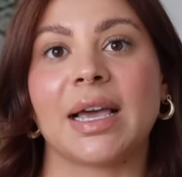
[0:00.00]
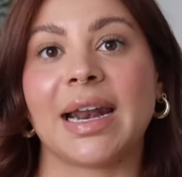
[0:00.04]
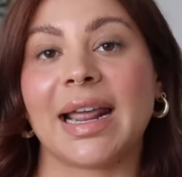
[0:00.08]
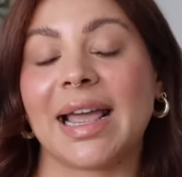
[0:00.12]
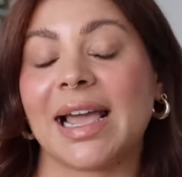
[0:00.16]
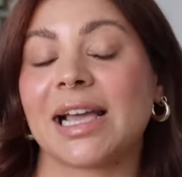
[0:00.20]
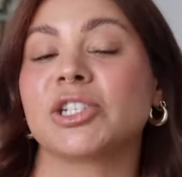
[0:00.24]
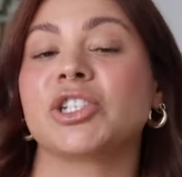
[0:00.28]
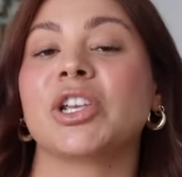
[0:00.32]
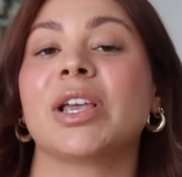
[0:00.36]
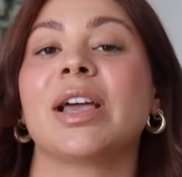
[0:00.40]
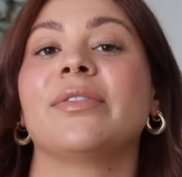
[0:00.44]
And I
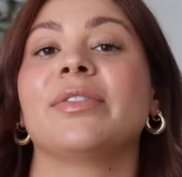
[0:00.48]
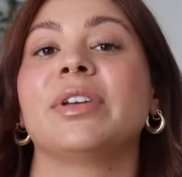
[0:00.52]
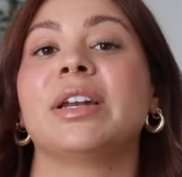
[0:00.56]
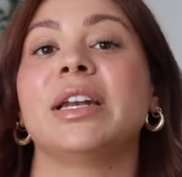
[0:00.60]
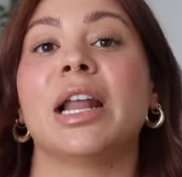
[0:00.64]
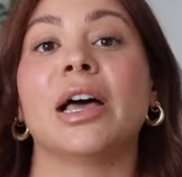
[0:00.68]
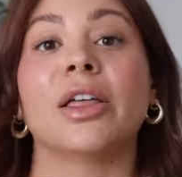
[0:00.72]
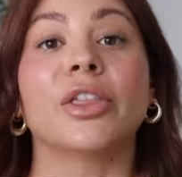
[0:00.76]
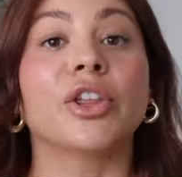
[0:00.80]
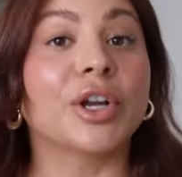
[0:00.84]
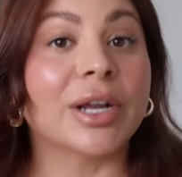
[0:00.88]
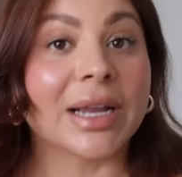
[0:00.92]
actually have
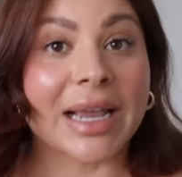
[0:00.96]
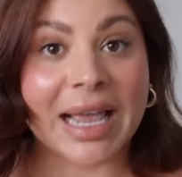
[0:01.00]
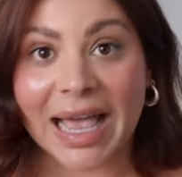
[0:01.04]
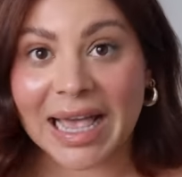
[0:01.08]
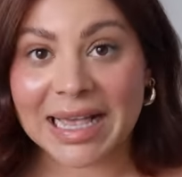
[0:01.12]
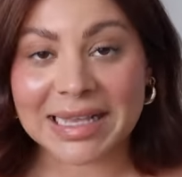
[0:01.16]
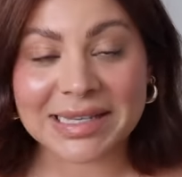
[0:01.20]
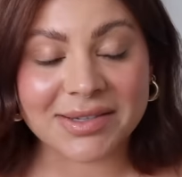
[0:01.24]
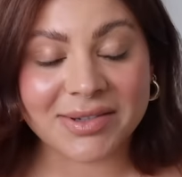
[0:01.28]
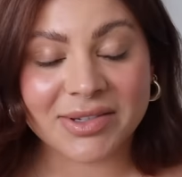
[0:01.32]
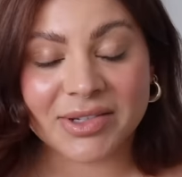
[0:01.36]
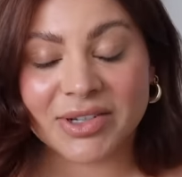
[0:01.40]
another
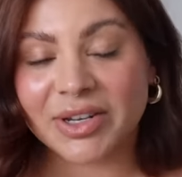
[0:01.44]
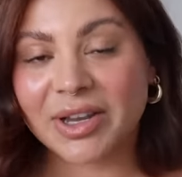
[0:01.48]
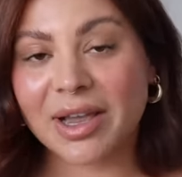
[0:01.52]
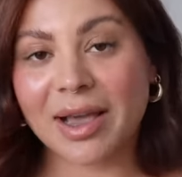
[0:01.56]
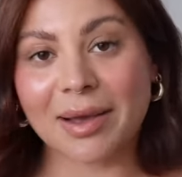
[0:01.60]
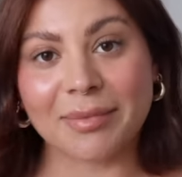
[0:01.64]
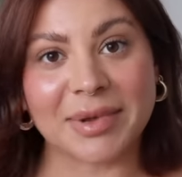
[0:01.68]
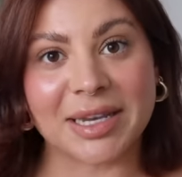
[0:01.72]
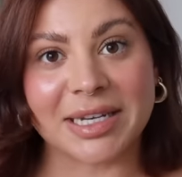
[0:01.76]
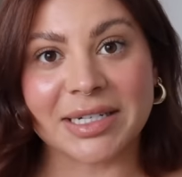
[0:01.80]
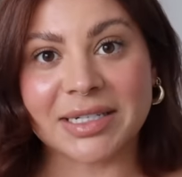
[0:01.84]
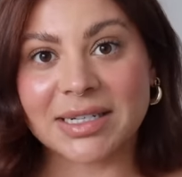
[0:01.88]
guest
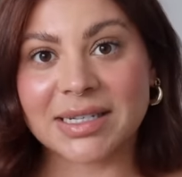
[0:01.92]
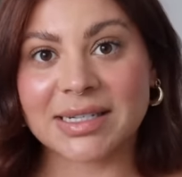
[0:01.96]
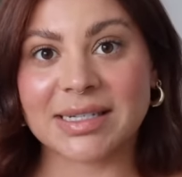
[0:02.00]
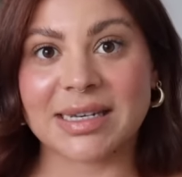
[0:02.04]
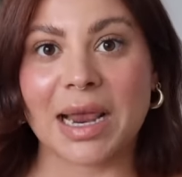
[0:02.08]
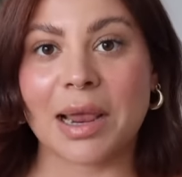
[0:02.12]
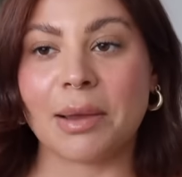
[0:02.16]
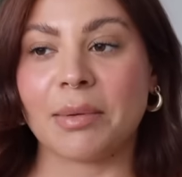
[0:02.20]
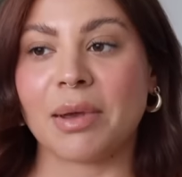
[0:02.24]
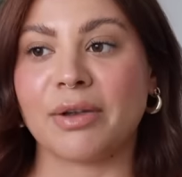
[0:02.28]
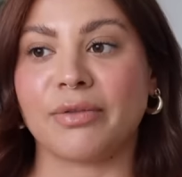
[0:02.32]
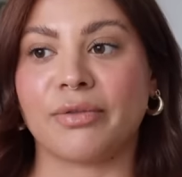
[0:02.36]
coming to
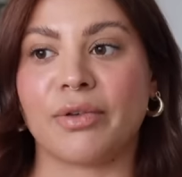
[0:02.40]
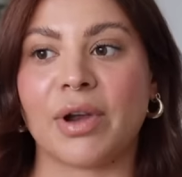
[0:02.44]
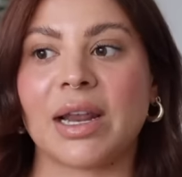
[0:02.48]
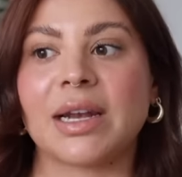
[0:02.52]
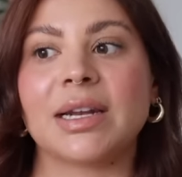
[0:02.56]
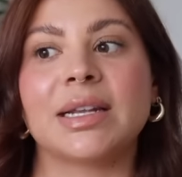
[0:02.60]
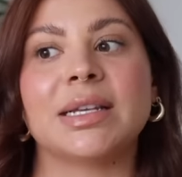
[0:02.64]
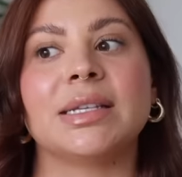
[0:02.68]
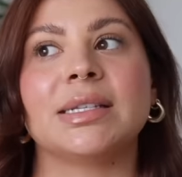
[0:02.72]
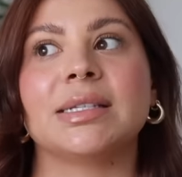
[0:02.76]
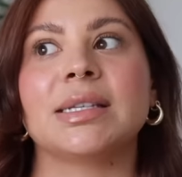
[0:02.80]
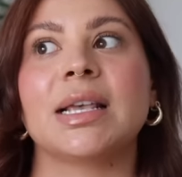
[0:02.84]
stay. My
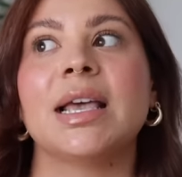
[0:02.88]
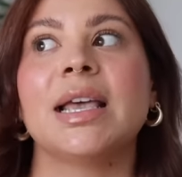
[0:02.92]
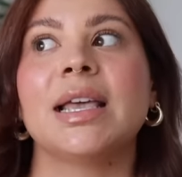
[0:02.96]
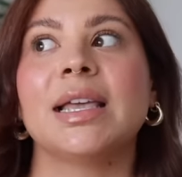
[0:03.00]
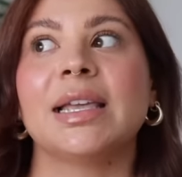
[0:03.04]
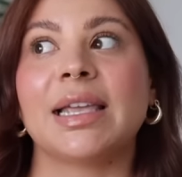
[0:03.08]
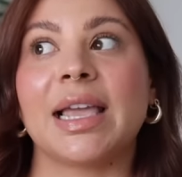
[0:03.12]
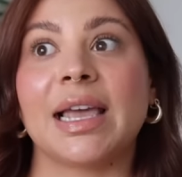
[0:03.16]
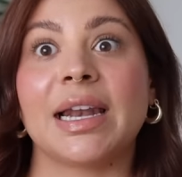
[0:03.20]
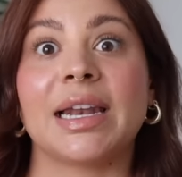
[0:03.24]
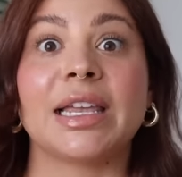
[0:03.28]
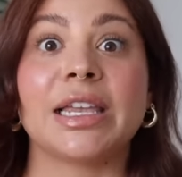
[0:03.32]
friend is
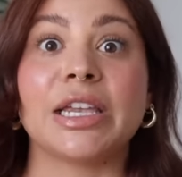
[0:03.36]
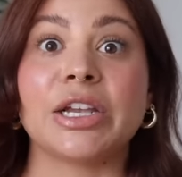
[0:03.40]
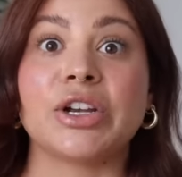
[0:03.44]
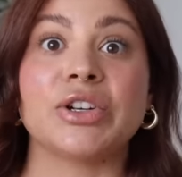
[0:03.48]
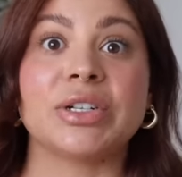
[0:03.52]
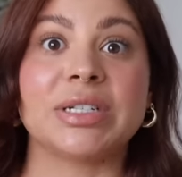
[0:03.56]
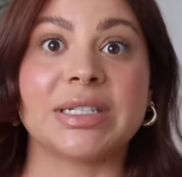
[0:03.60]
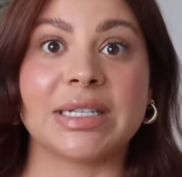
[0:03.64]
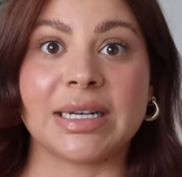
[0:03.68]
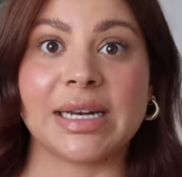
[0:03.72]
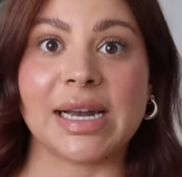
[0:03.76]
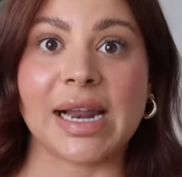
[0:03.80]
getting
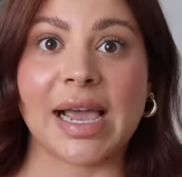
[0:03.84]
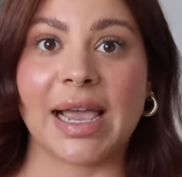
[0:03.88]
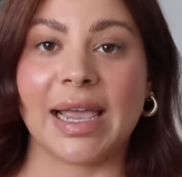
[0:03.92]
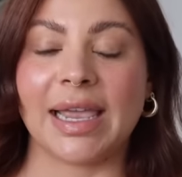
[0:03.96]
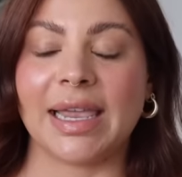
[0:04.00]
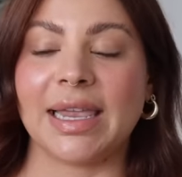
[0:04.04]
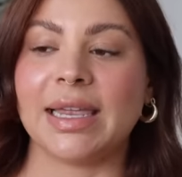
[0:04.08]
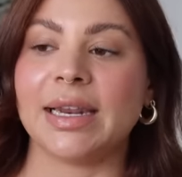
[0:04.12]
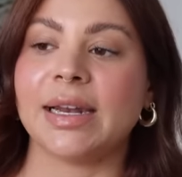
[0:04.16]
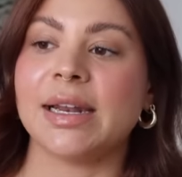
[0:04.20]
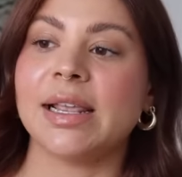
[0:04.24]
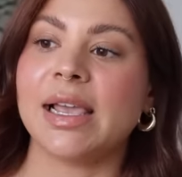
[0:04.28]
here
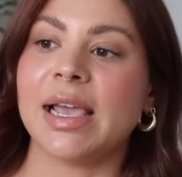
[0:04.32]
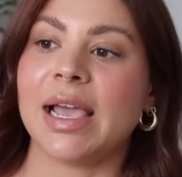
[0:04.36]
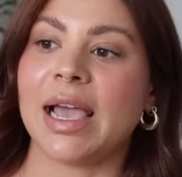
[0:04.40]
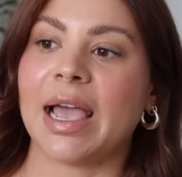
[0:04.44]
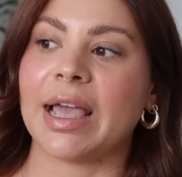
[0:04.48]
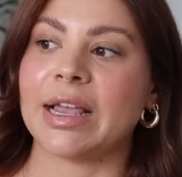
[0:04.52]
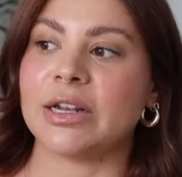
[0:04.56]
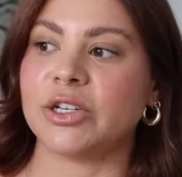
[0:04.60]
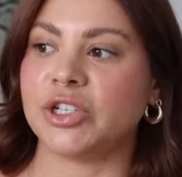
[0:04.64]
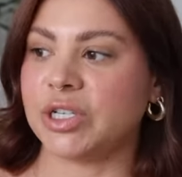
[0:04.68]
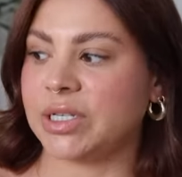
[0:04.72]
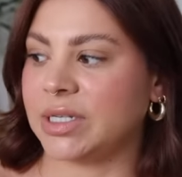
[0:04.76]
tonight
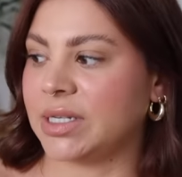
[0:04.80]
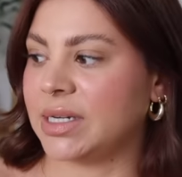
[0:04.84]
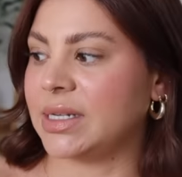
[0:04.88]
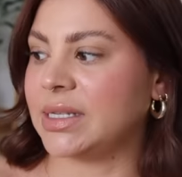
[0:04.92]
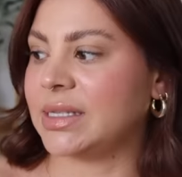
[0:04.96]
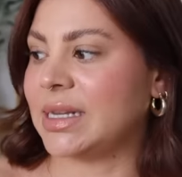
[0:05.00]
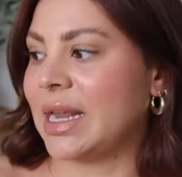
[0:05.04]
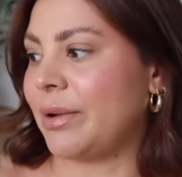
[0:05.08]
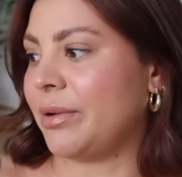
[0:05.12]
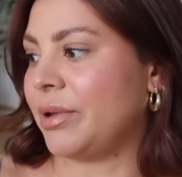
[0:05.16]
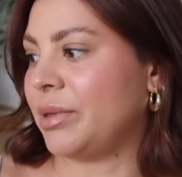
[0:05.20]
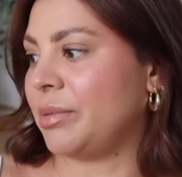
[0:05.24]
and she's gonna
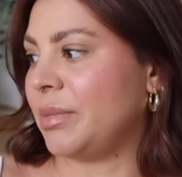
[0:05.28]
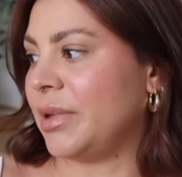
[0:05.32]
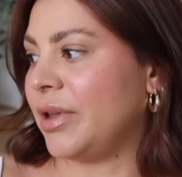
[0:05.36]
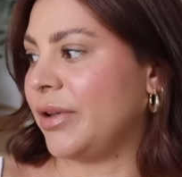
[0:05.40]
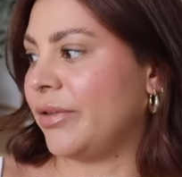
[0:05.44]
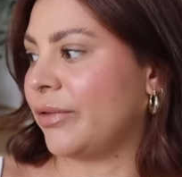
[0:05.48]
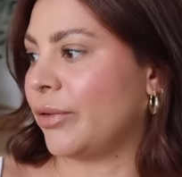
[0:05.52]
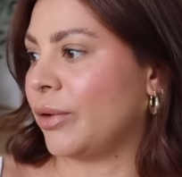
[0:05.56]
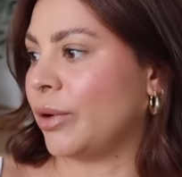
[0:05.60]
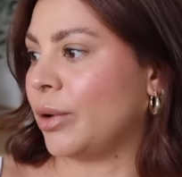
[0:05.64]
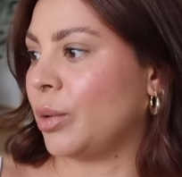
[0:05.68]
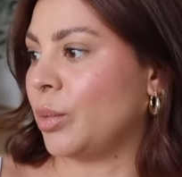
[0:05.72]
stay with me
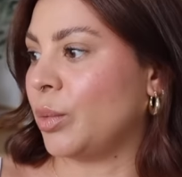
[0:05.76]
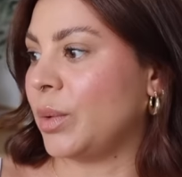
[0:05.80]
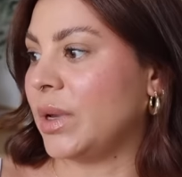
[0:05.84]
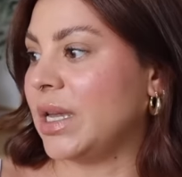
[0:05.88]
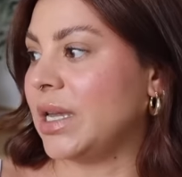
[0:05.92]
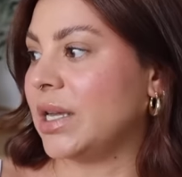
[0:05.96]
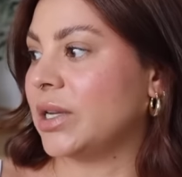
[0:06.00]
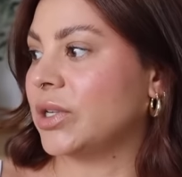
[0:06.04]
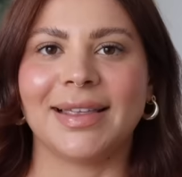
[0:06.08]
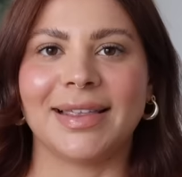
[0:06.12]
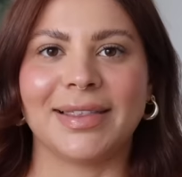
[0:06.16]
for a week.